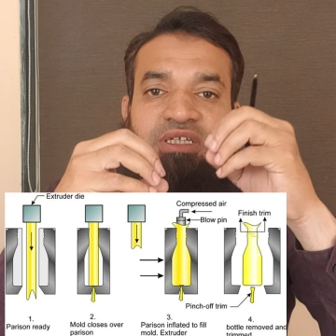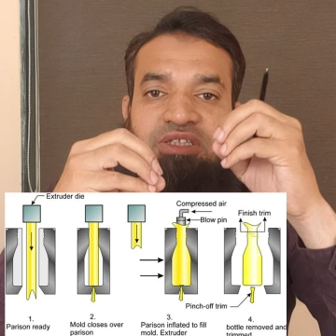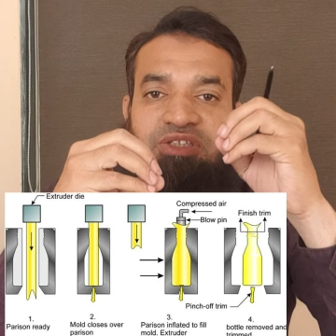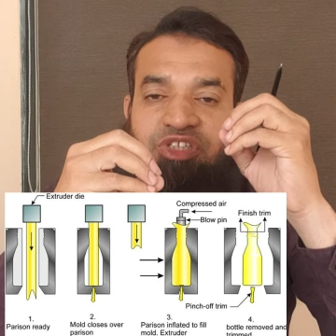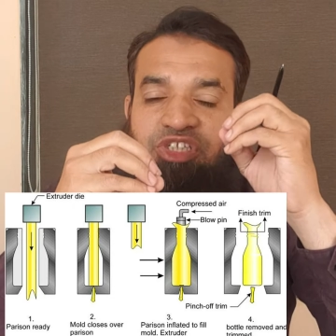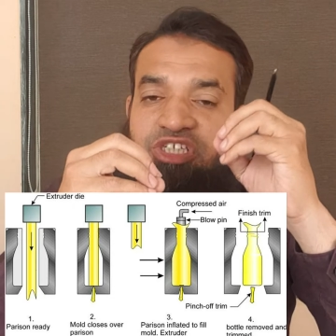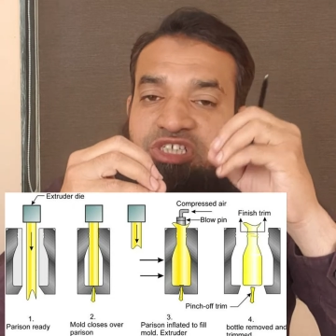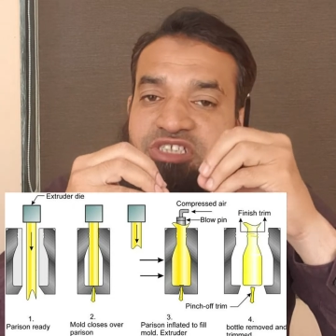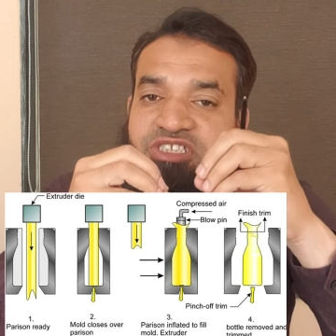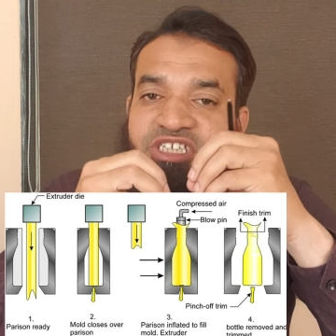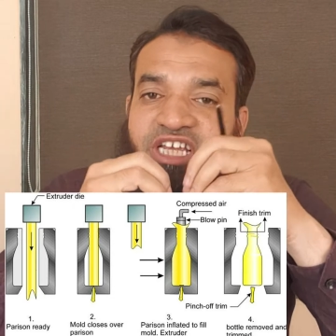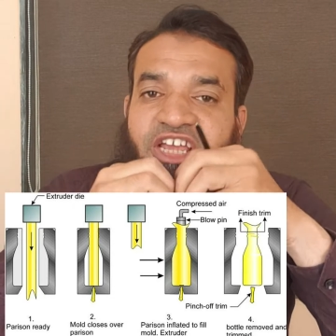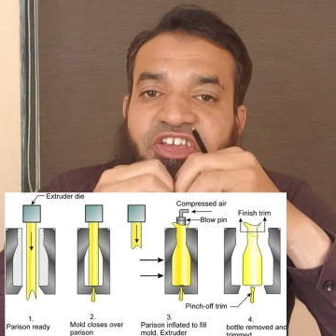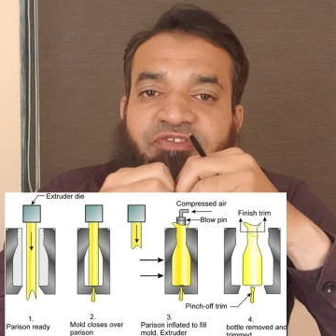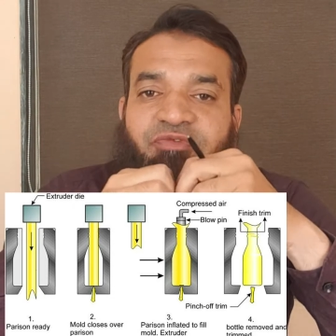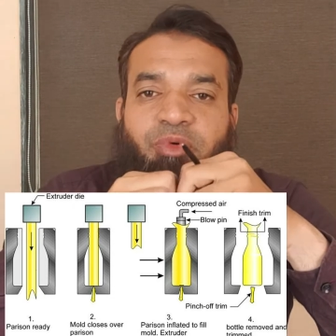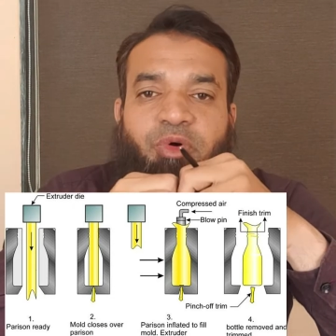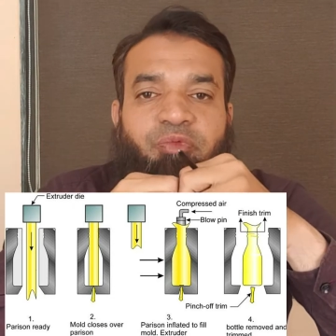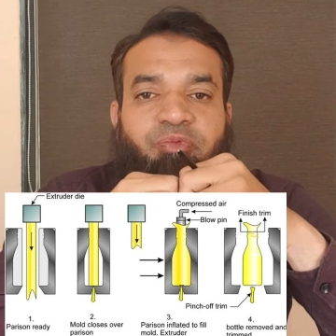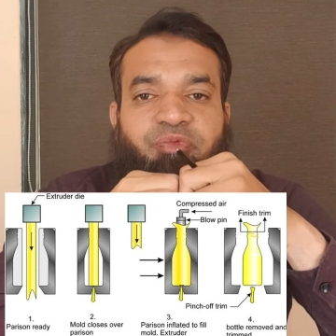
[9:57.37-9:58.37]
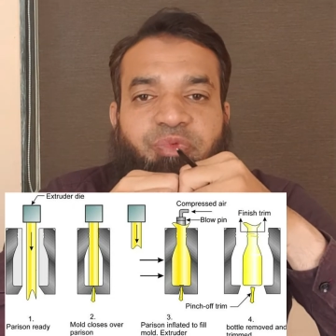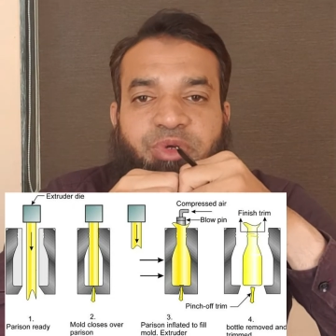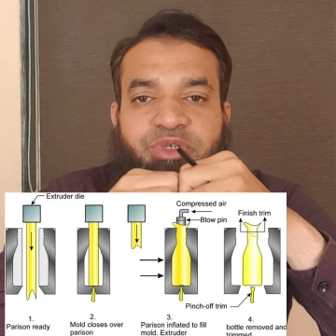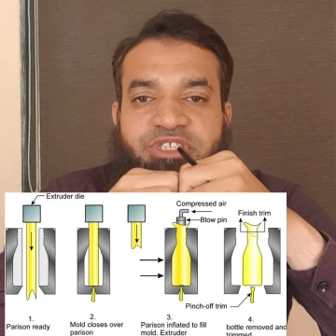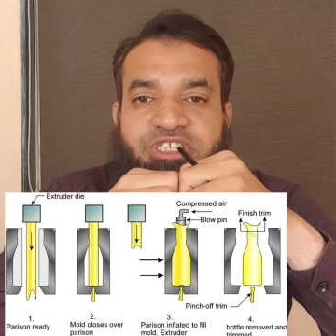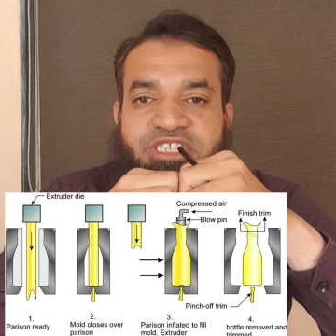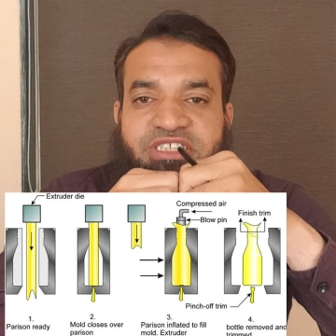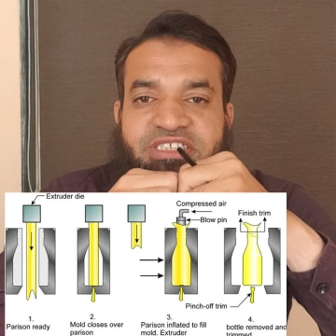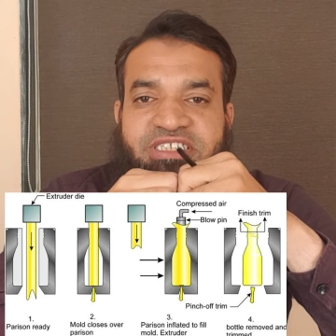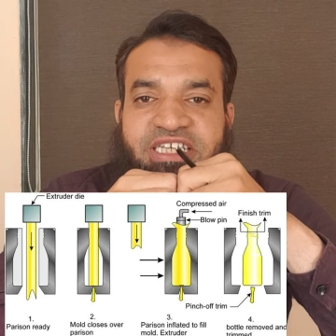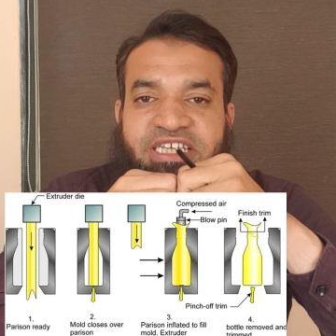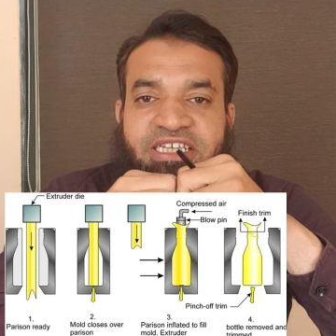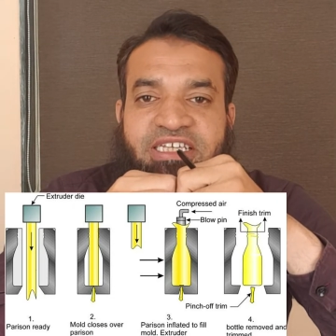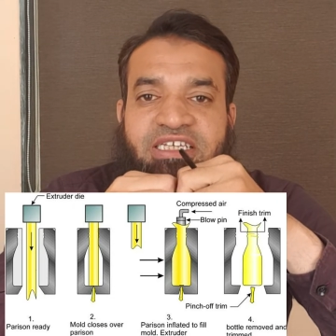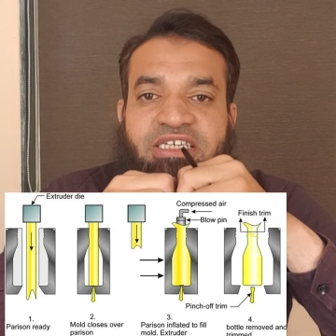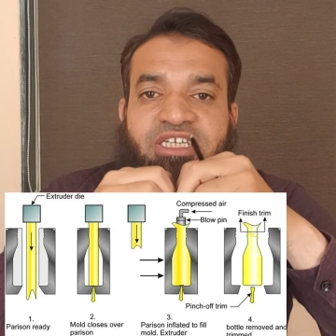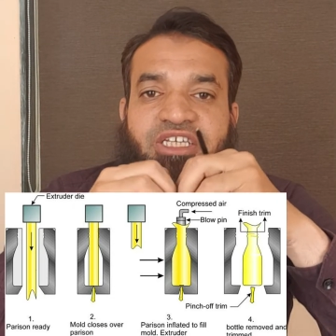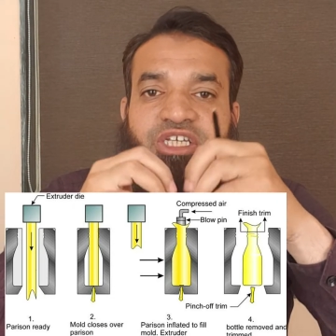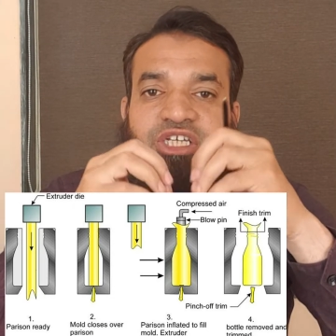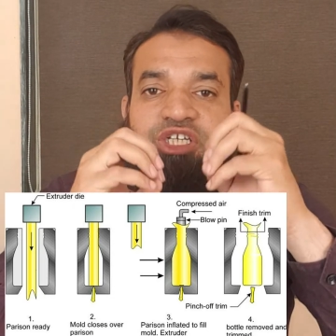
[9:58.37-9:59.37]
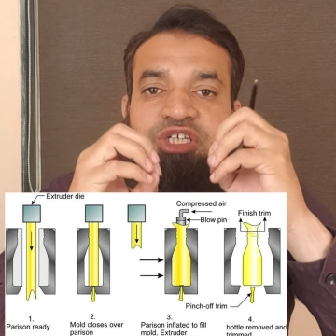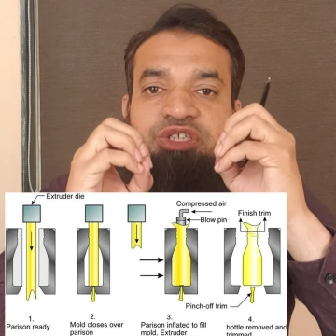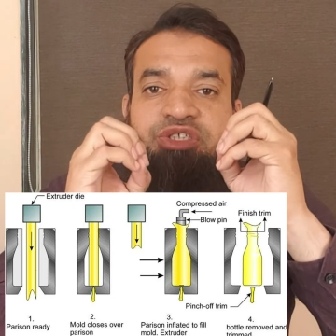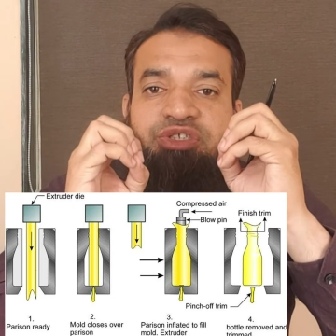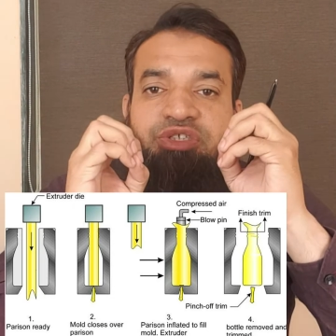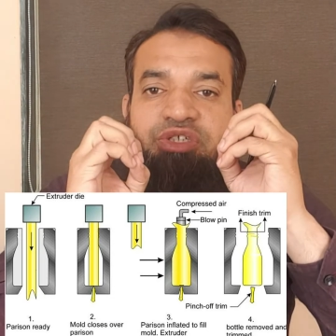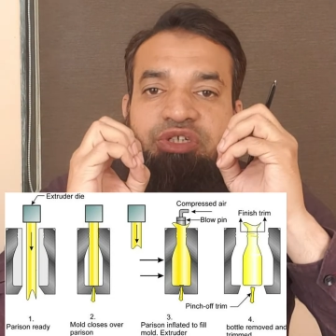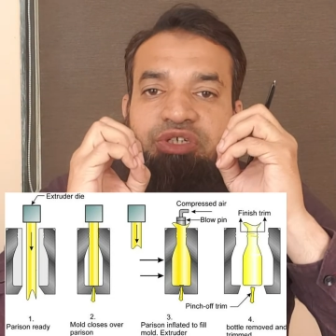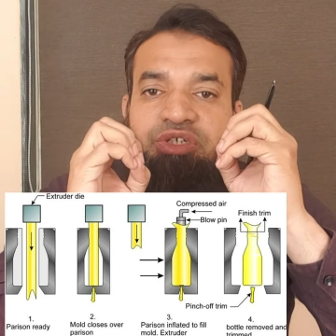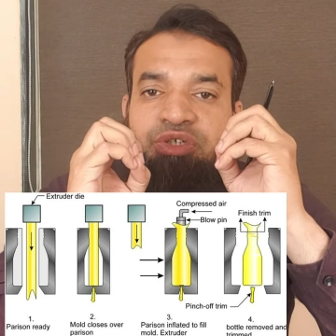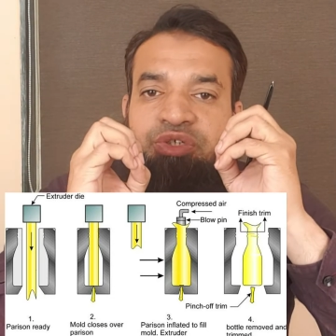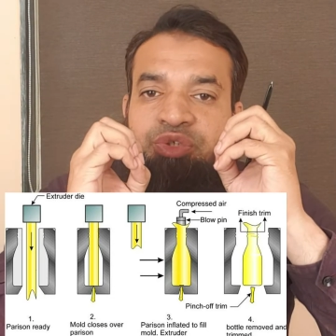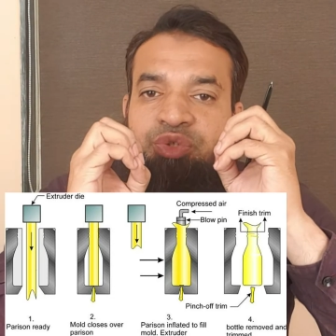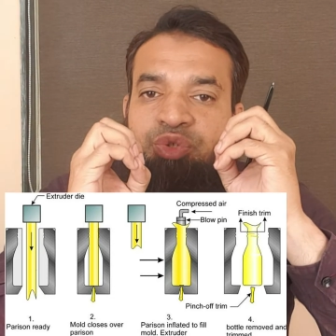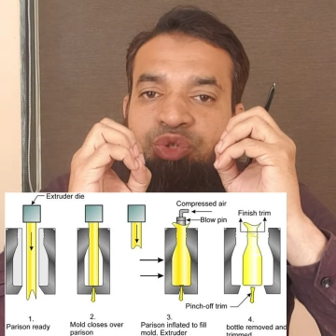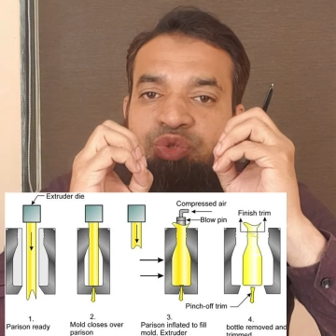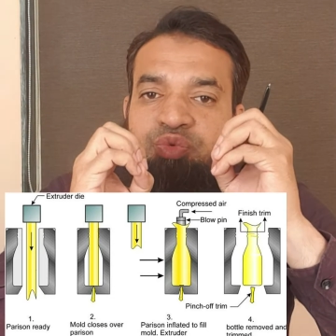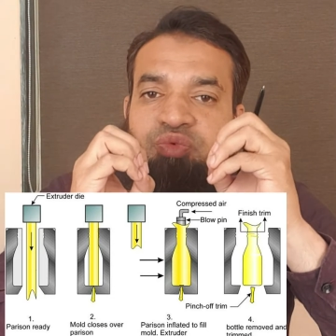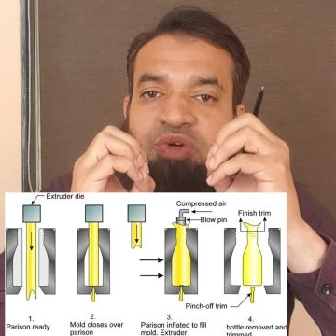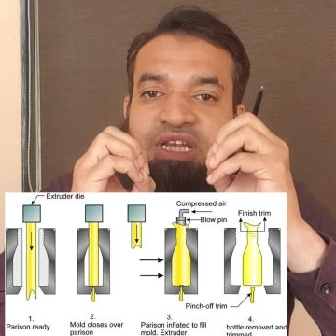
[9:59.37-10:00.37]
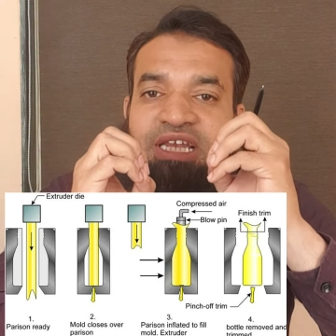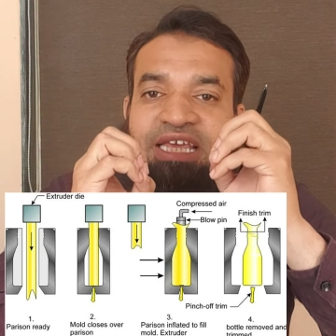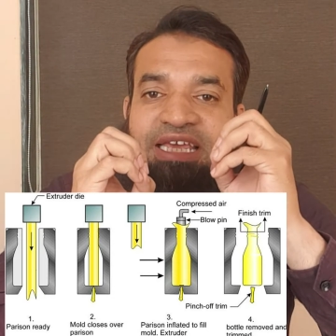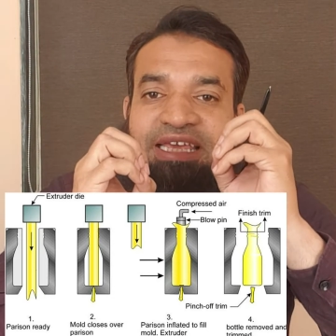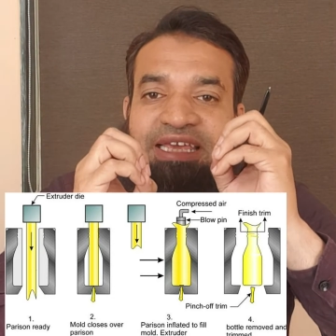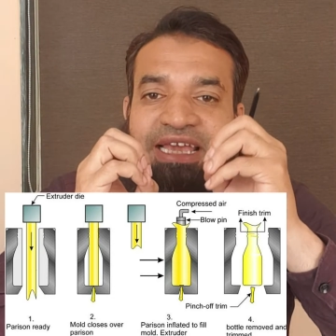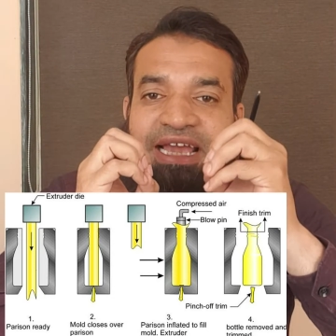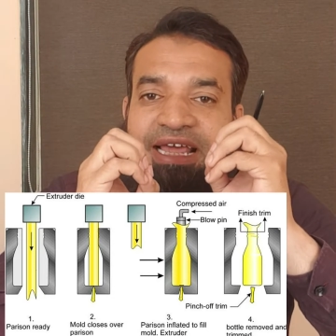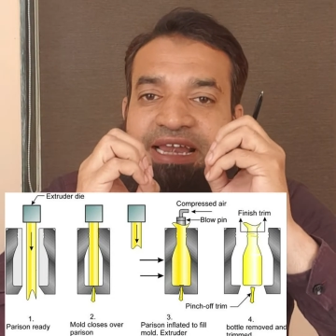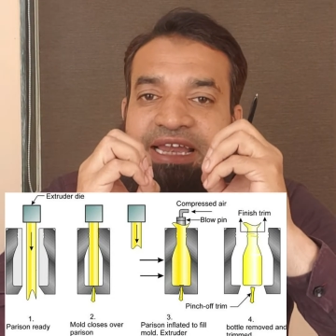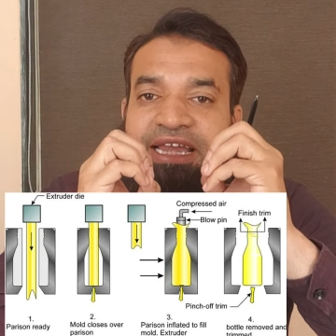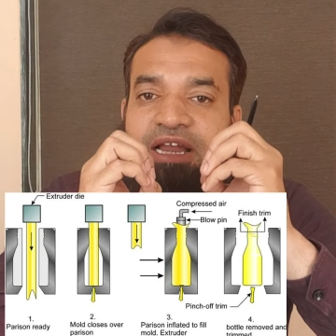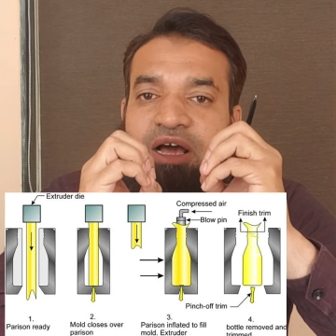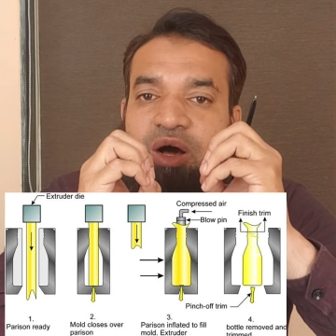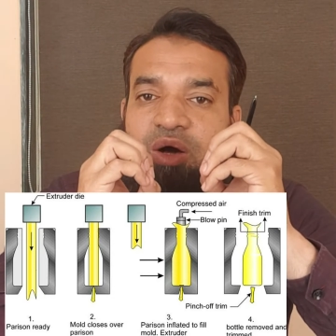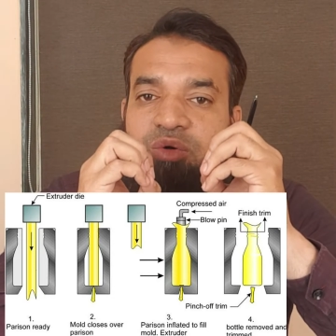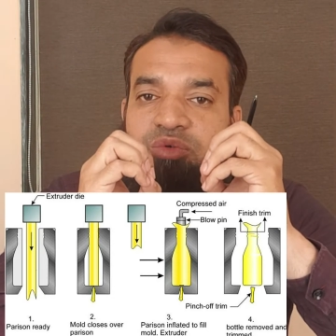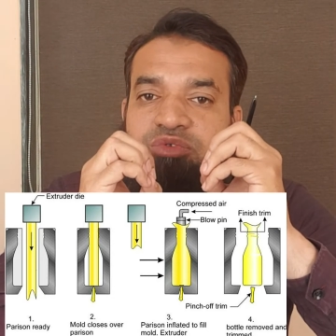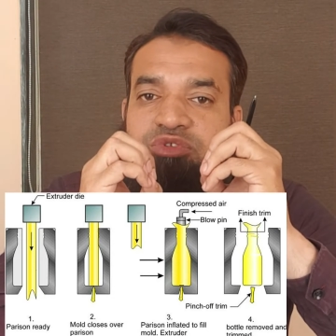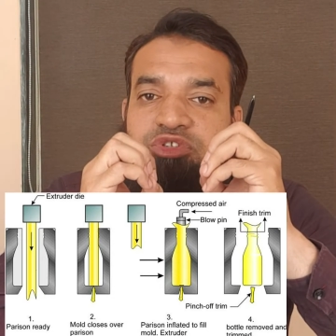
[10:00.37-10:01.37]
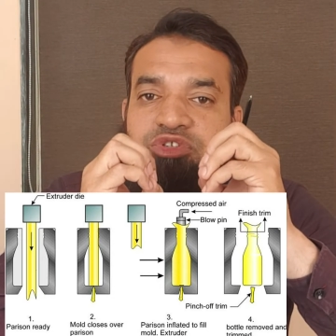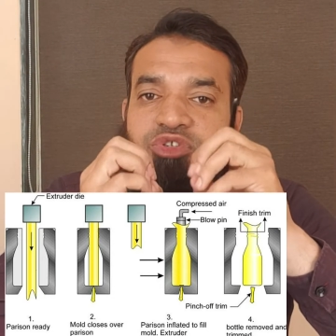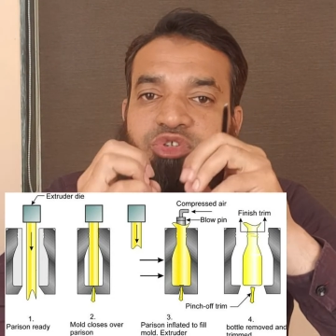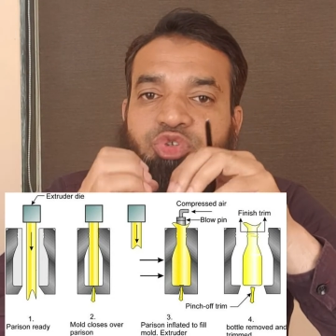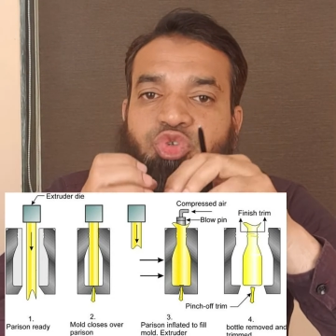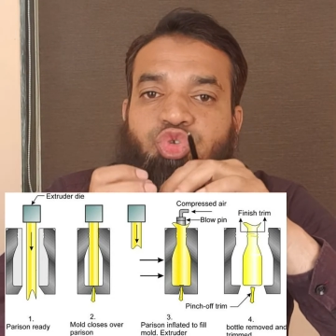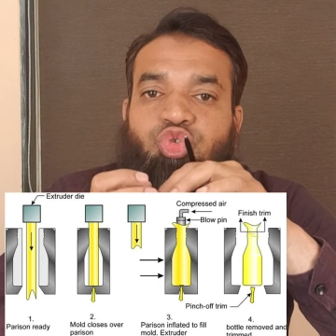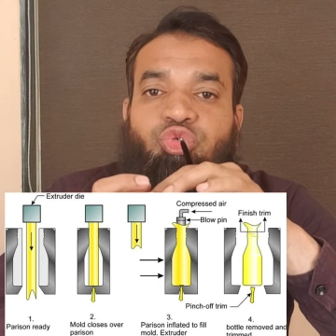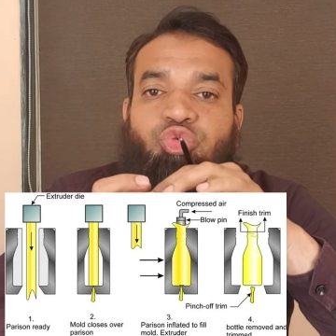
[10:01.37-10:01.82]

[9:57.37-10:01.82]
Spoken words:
This type of processing is usually carried out to